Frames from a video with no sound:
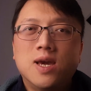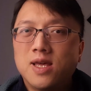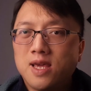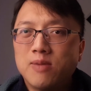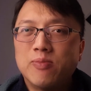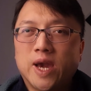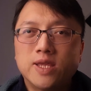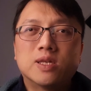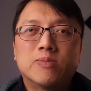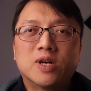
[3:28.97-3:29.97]
They might
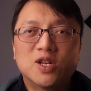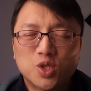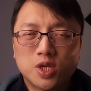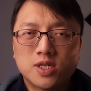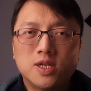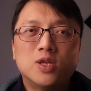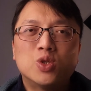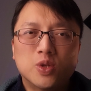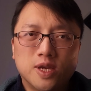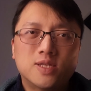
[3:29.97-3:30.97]
subconsciously
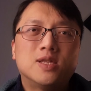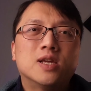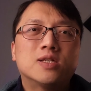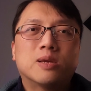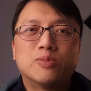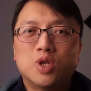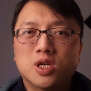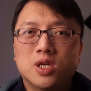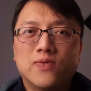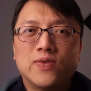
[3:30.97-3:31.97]
dress their
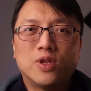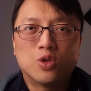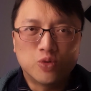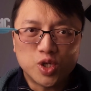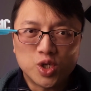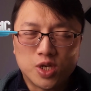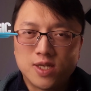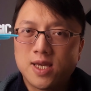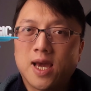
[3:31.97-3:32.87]
subjective intuitions